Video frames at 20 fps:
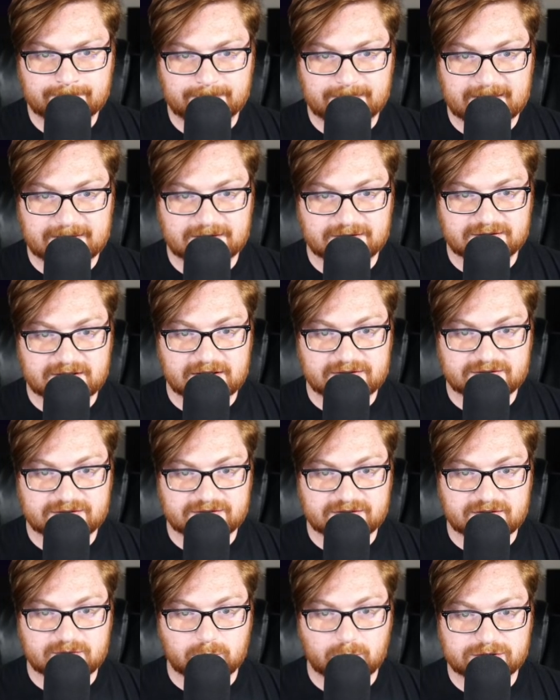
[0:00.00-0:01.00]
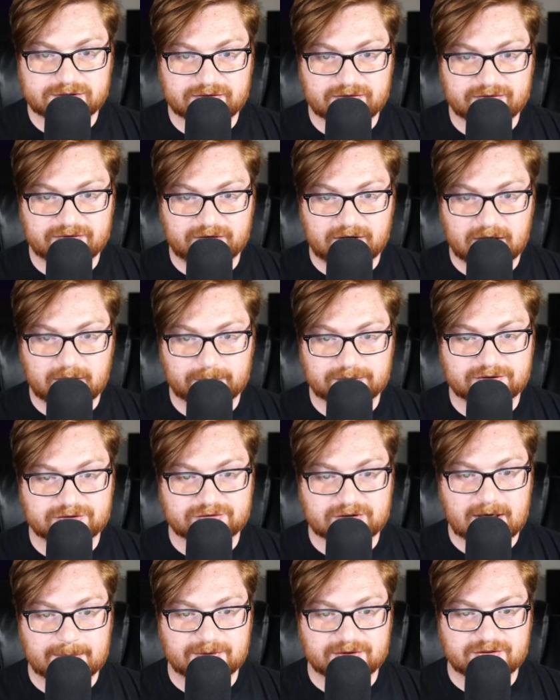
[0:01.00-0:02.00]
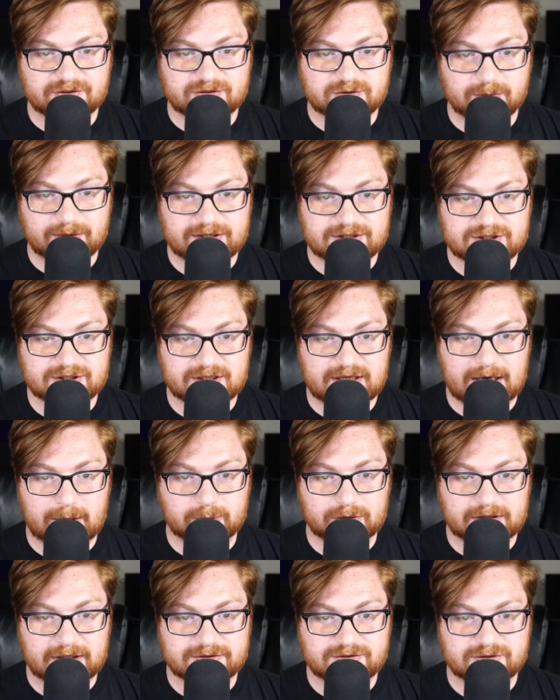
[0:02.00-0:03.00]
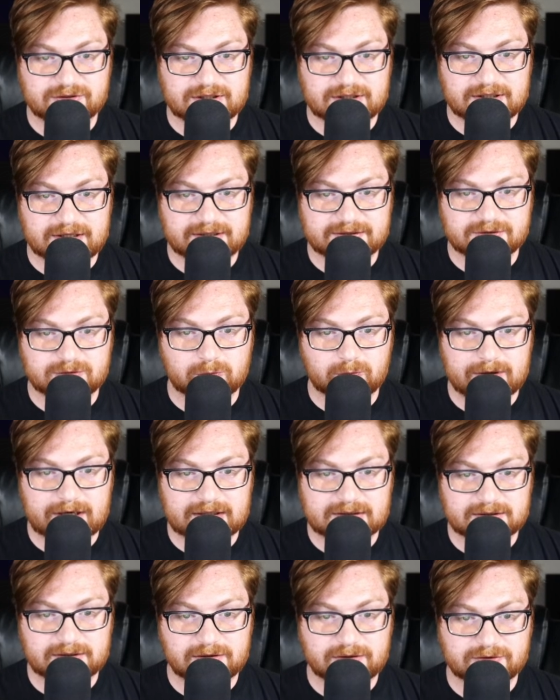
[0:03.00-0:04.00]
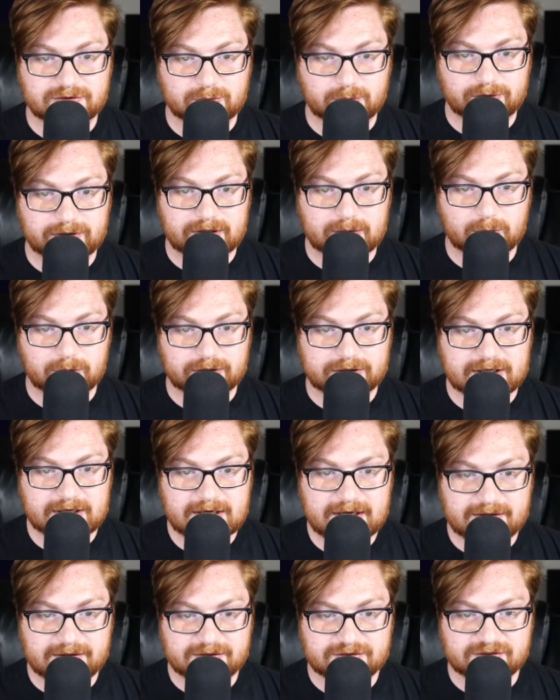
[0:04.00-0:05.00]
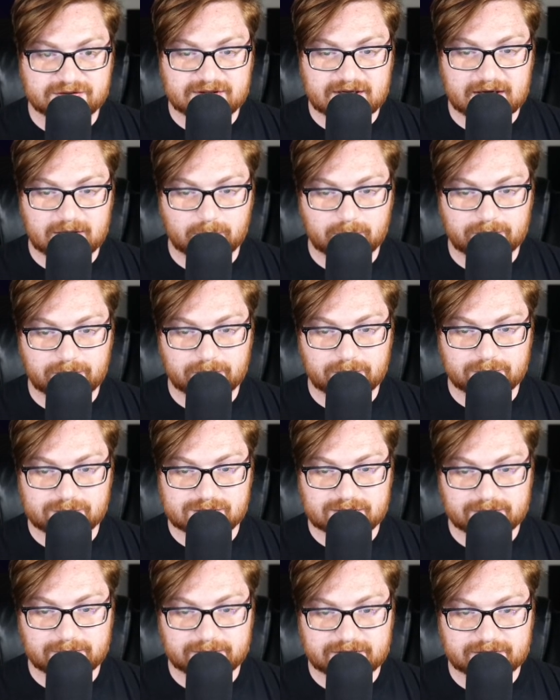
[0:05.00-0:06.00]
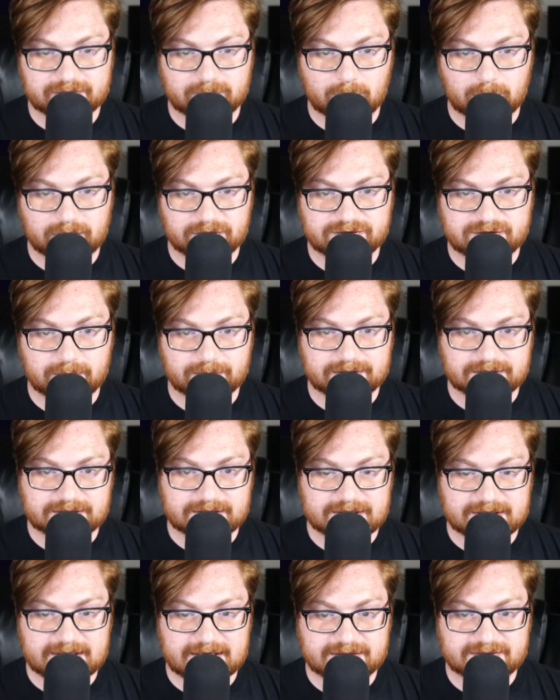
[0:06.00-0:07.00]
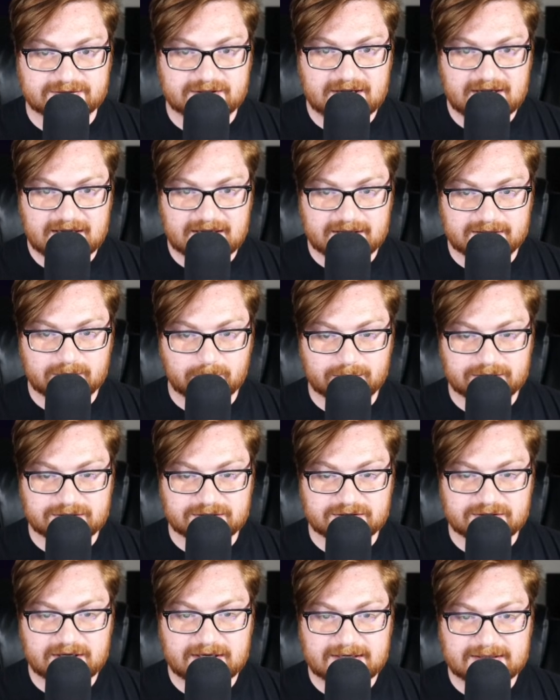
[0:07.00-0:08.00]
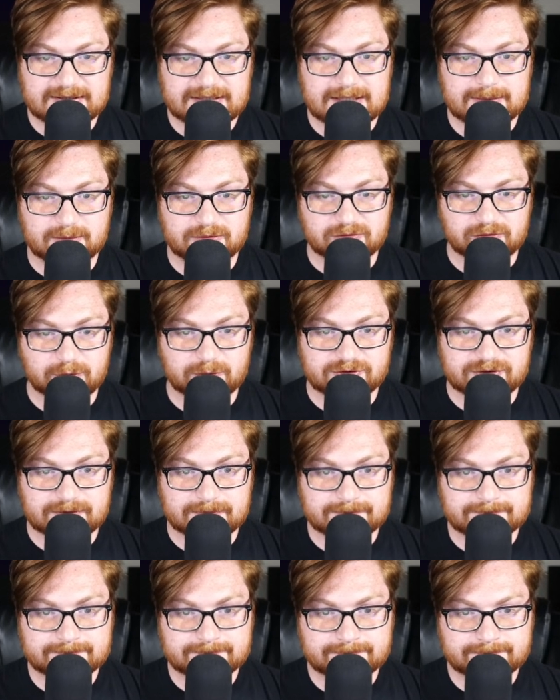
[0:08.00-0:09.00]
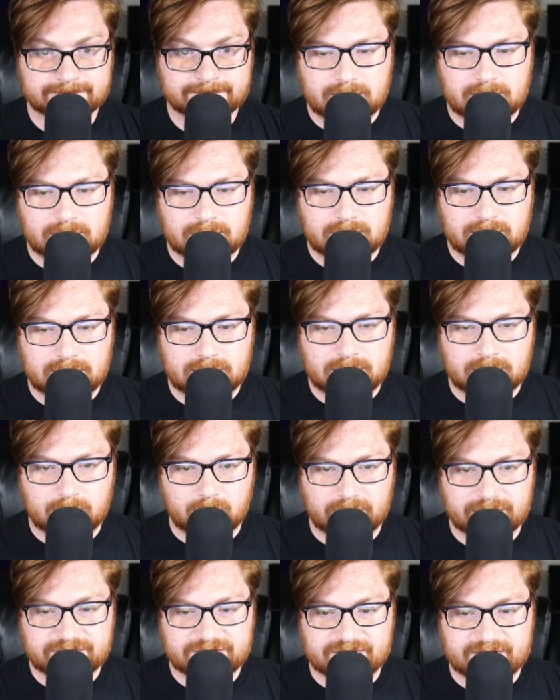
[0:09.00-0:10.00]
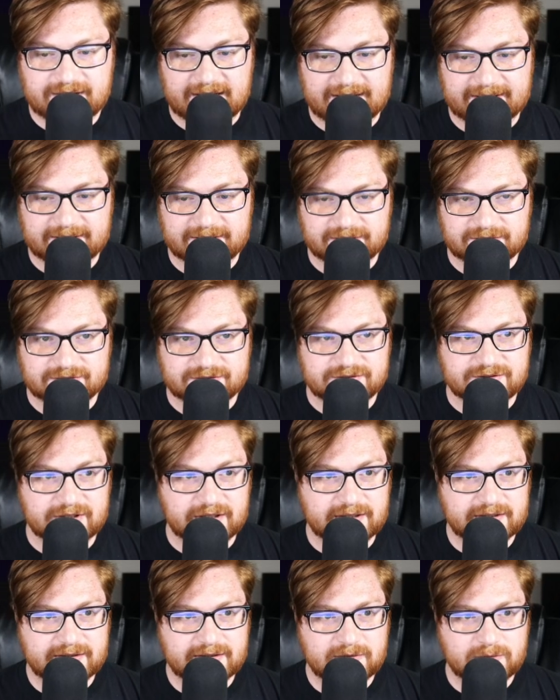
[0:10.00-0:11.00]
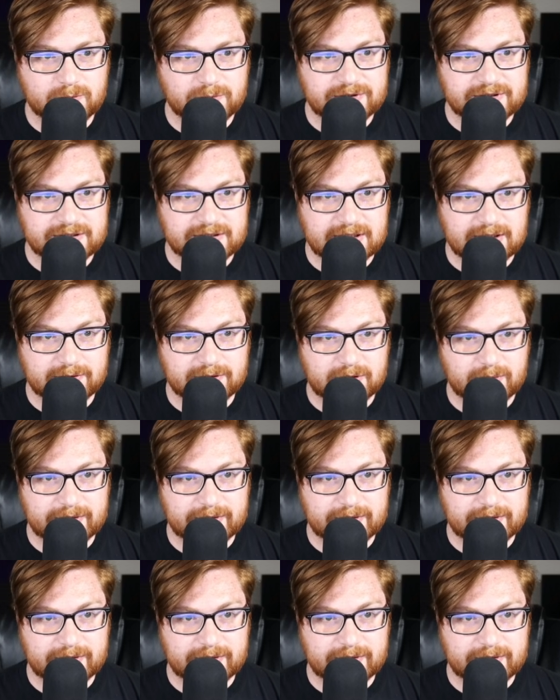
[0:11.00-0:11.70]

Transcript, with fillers: In this case, it says, which of the following describe your situation? I would like to connect directly to the Tor network. This is kind of what you're usually looking for. Let's go ahead and connect, and then we can keep cruising. Once that is done, we can now go